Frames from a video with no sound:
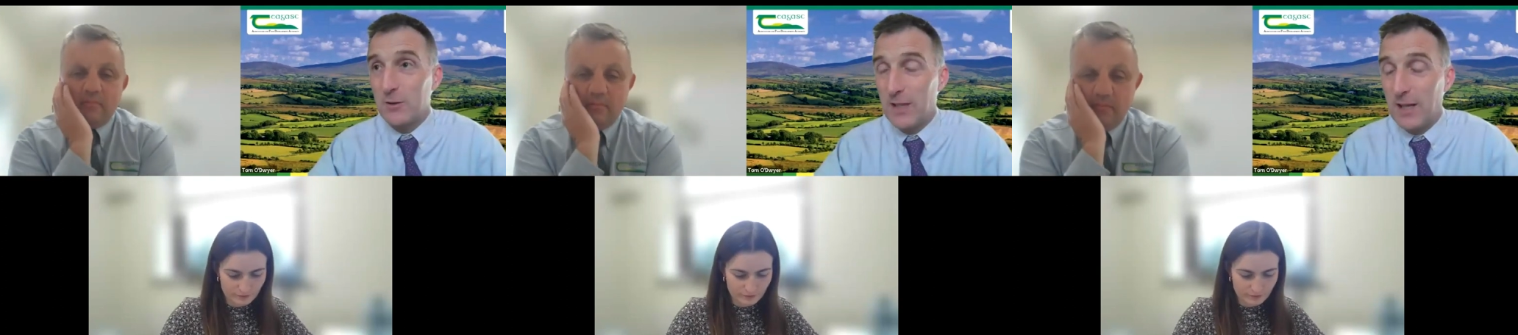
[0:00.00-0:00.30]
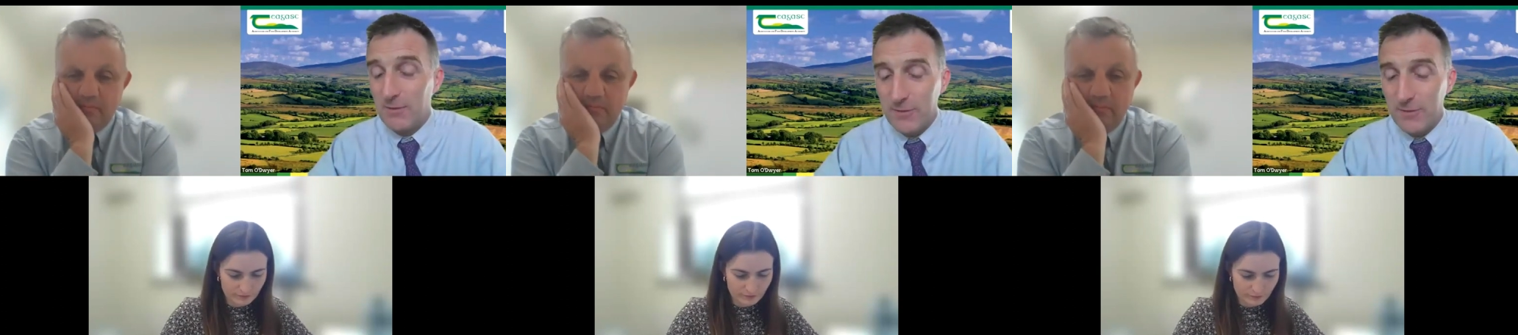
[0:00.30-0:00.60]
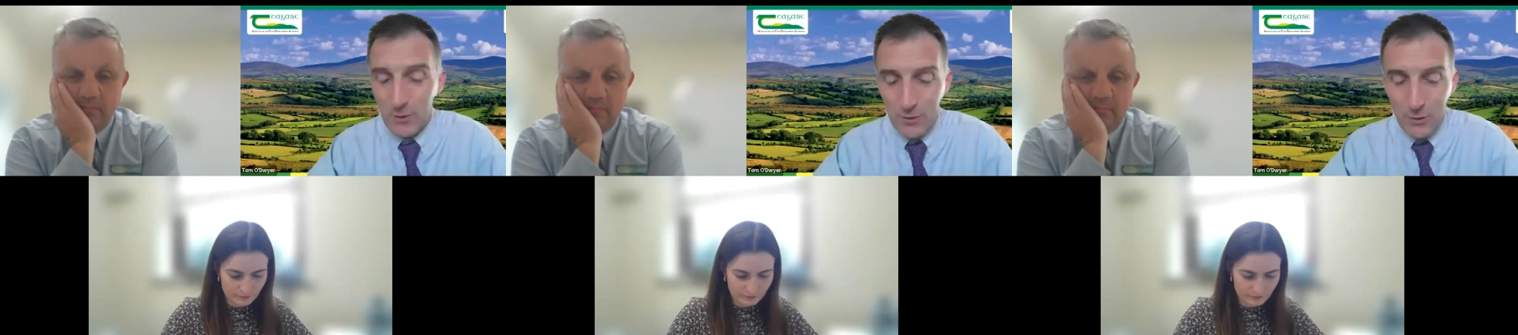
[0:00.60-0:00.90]
Speaker 1: yourself?
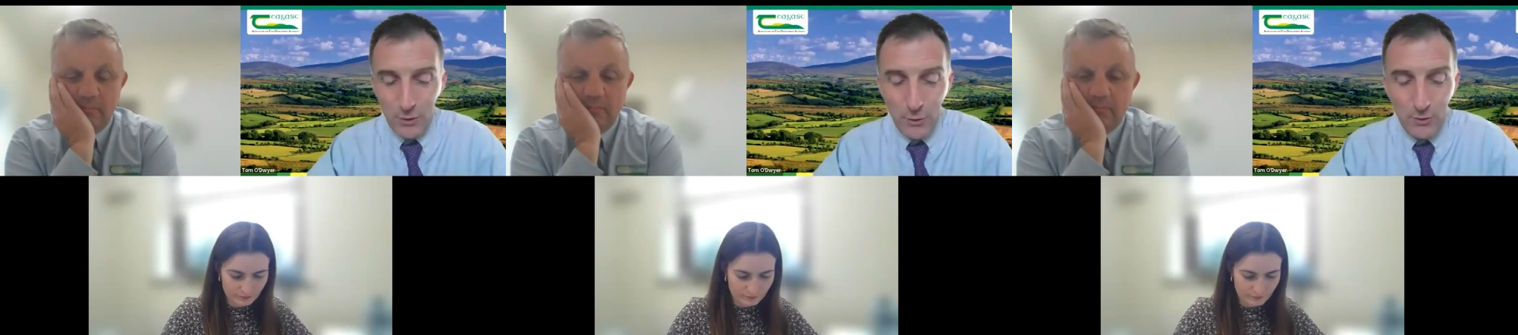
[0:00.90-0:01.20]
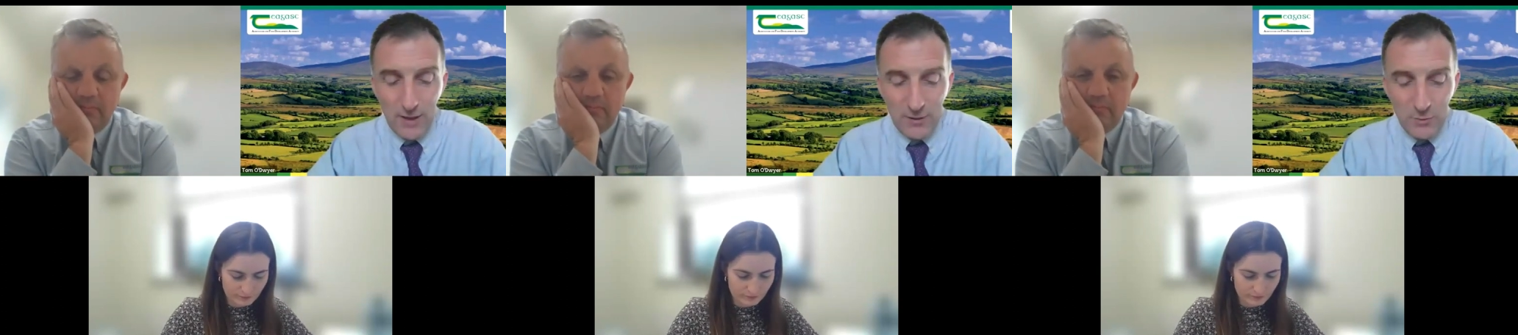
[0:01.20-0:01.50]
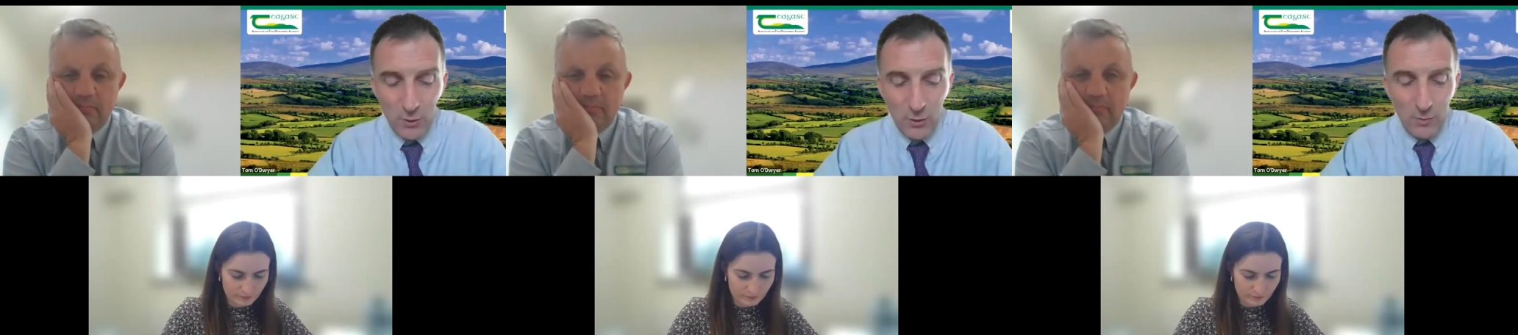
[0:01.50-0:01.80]
You're you're new to this
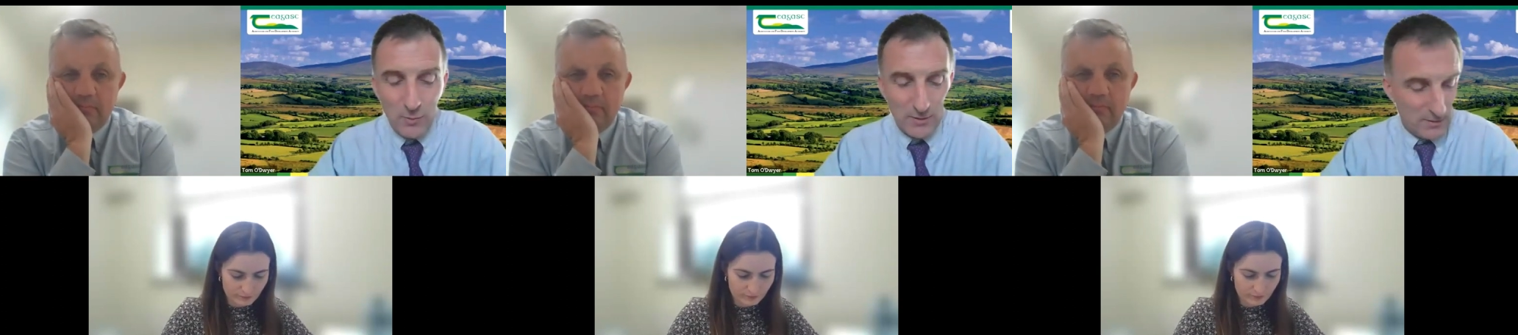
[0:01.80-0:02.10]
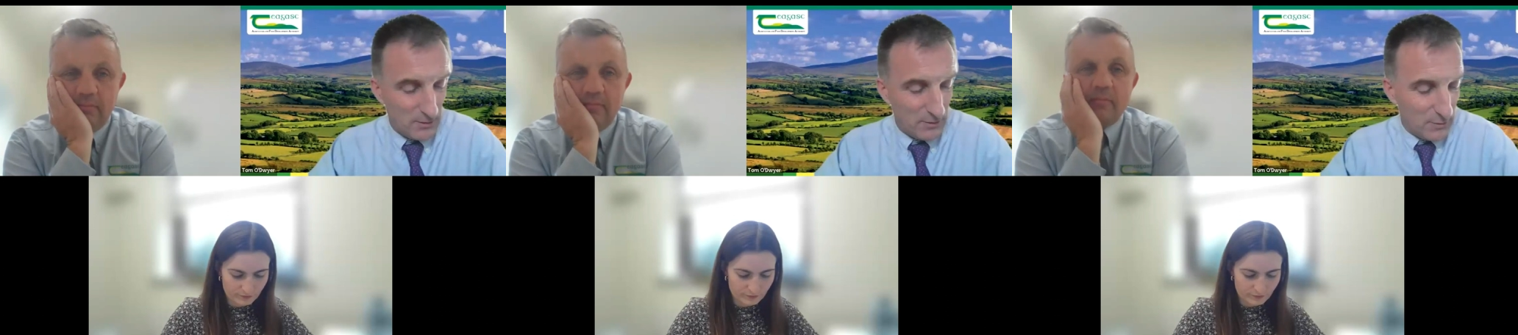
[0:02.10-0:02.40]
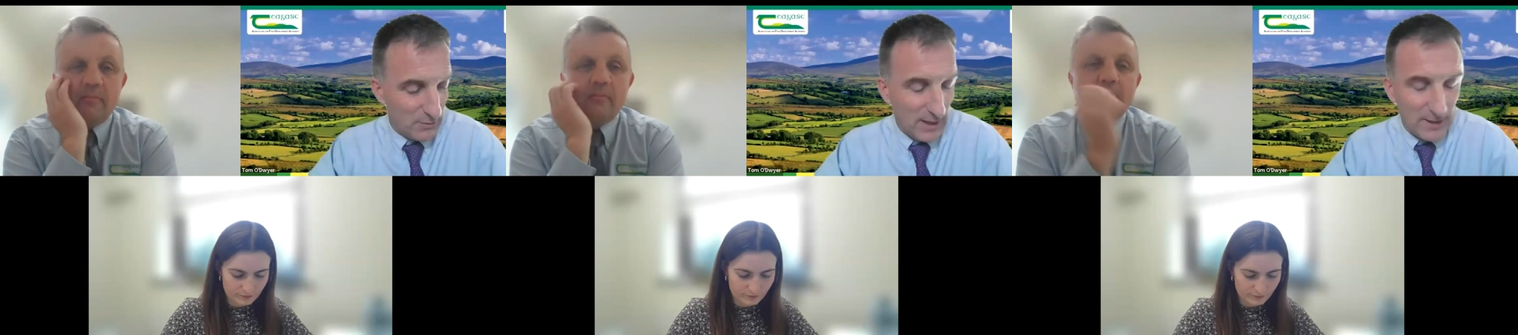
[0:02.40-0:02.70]
role, but you've
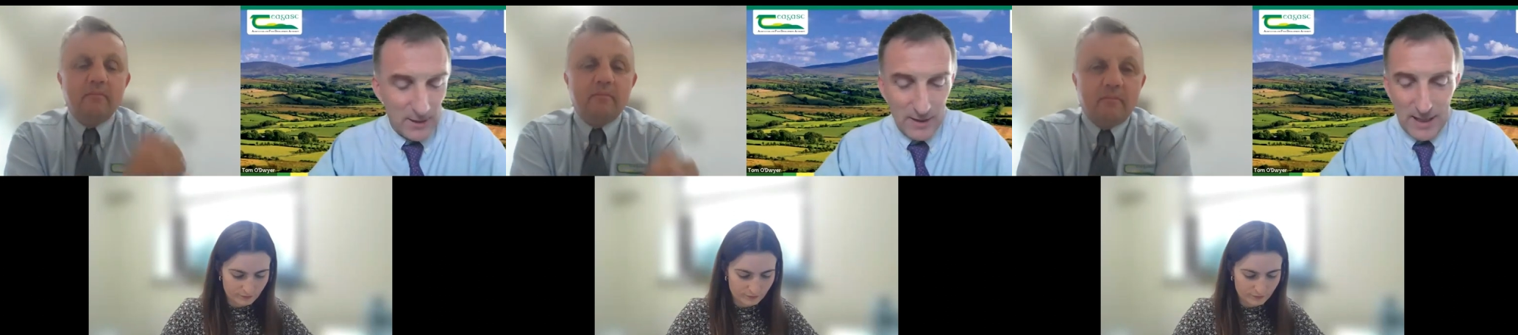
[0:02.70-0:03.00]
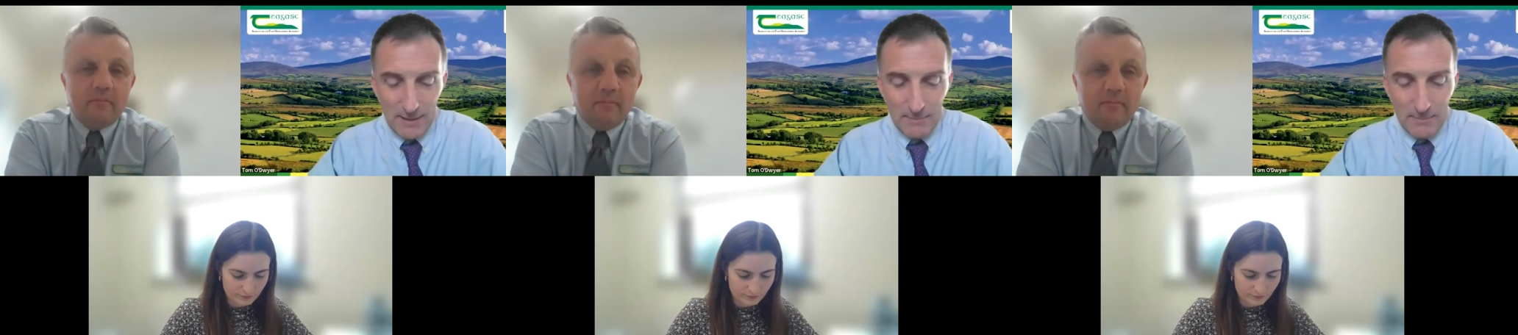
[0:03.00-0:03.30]
you've had a um,